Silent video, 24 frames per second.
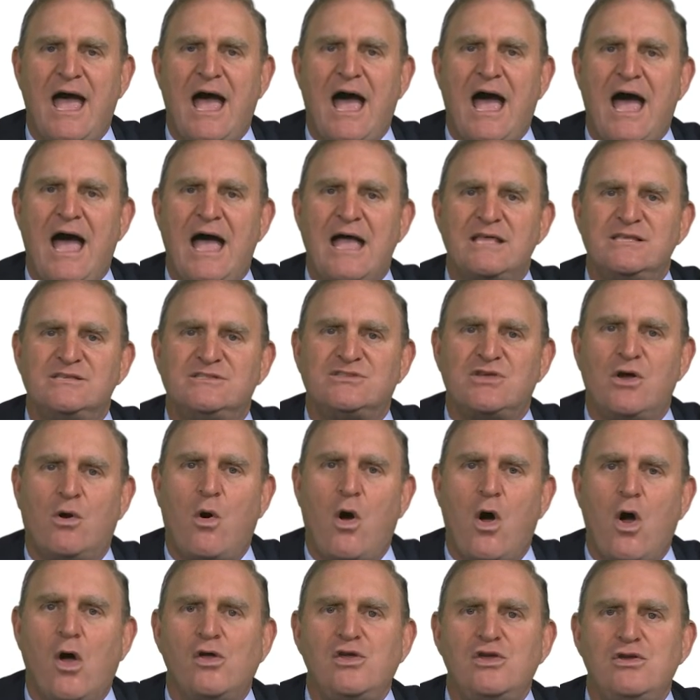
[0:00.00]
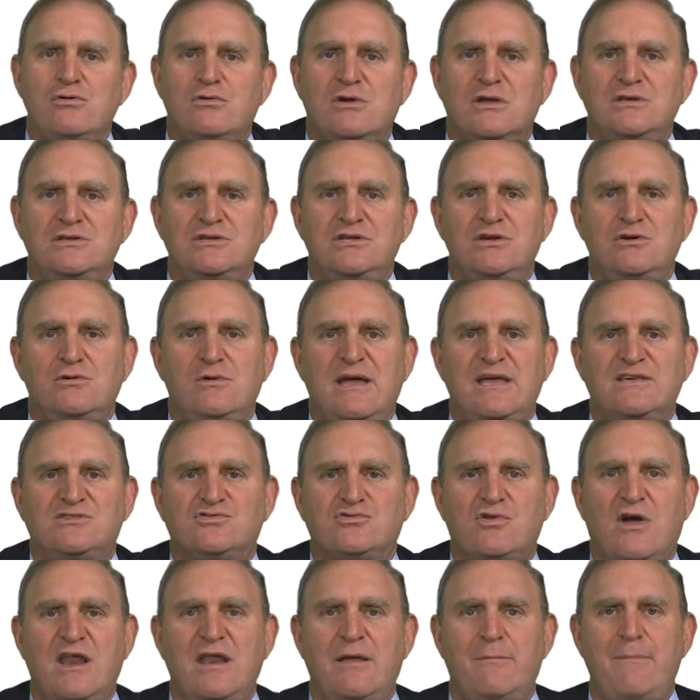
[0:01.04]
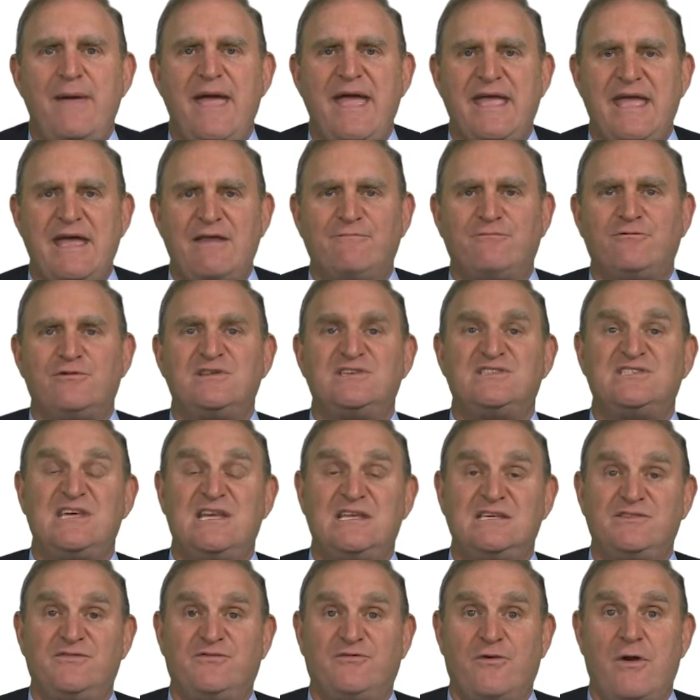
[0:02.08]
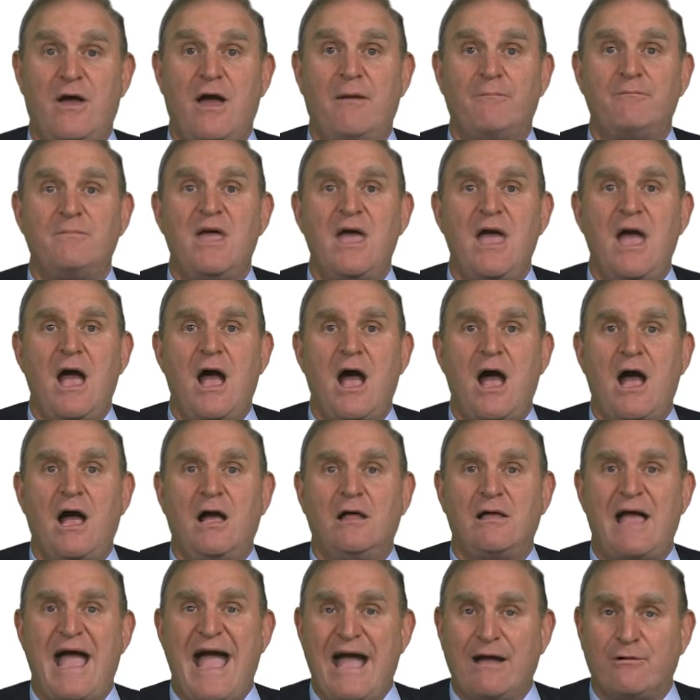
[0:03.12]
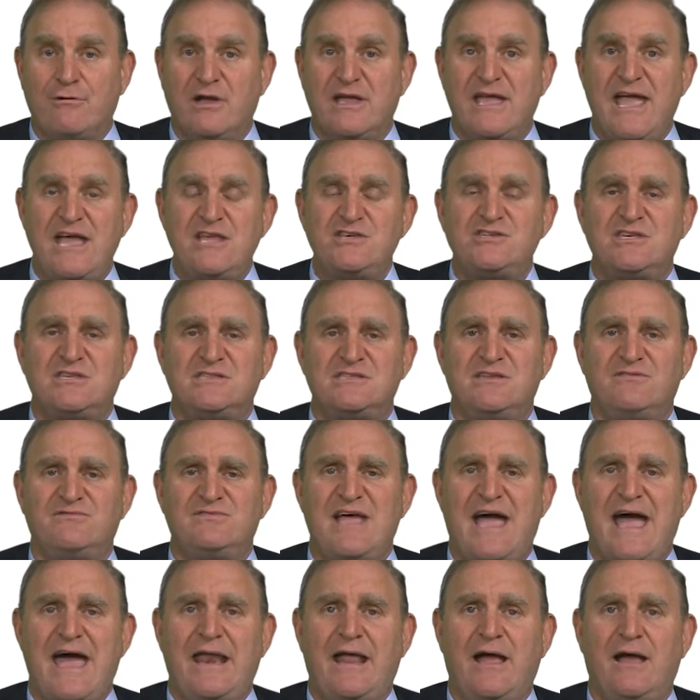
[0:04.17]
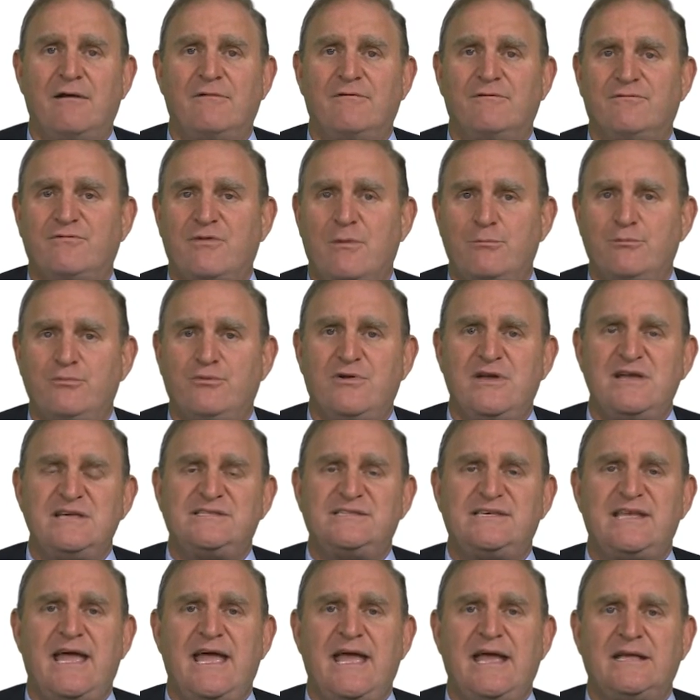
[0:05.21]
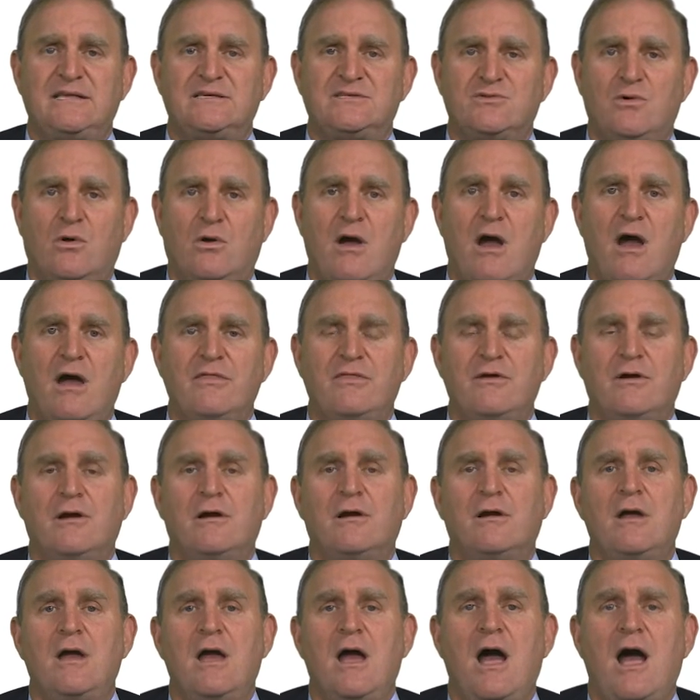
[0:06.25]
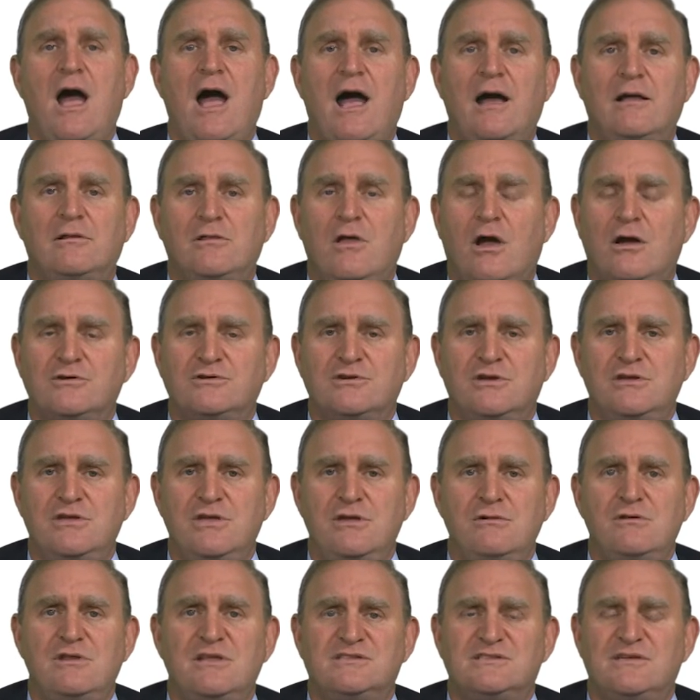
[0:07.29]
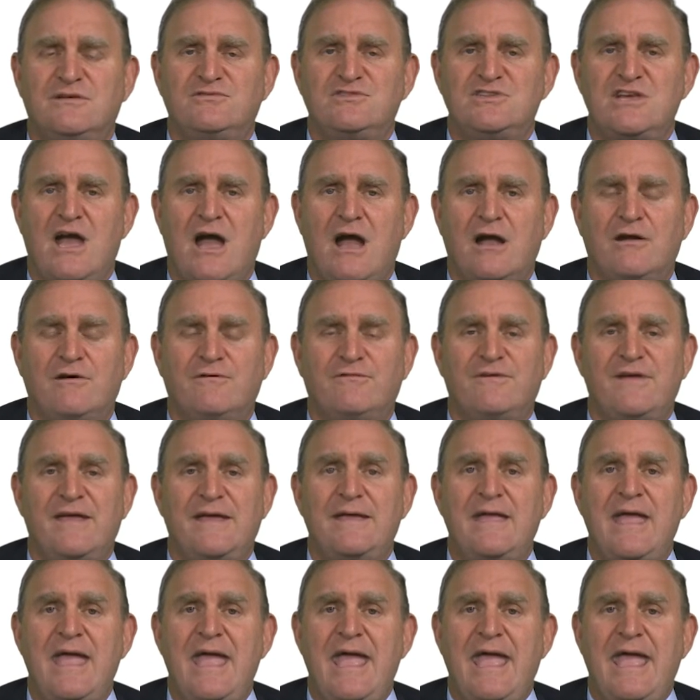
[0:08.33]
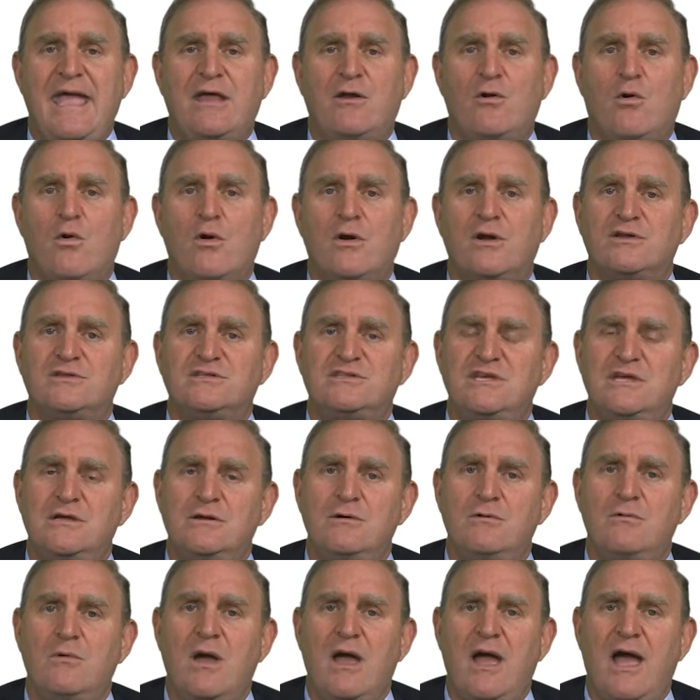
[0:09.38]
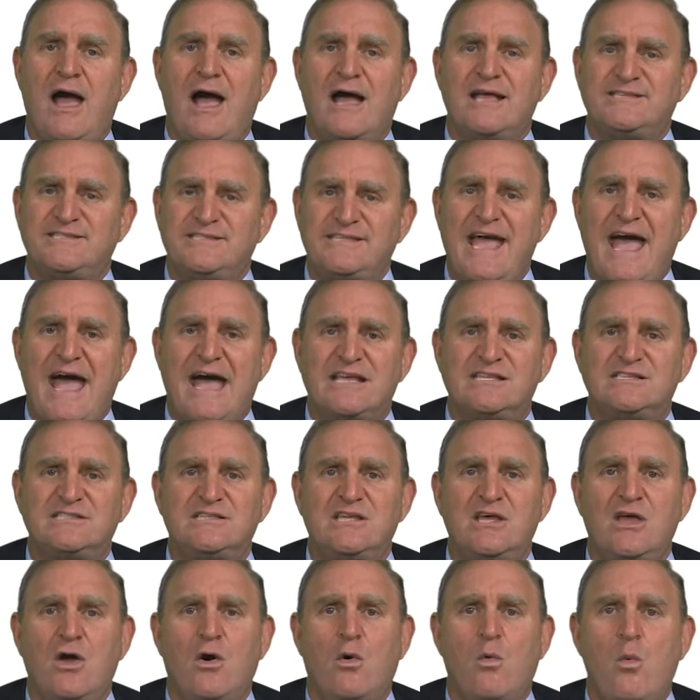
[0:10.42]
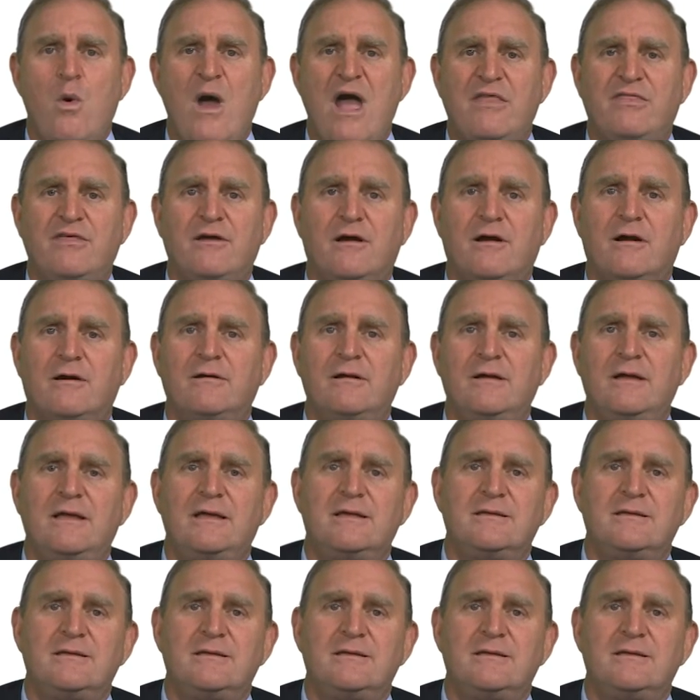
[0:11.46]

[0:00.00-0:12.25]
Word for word: Uh, so all you can do is try to make inferences from uh, aggregations of data from precincts or other uh, larger units of geography in order to assess whether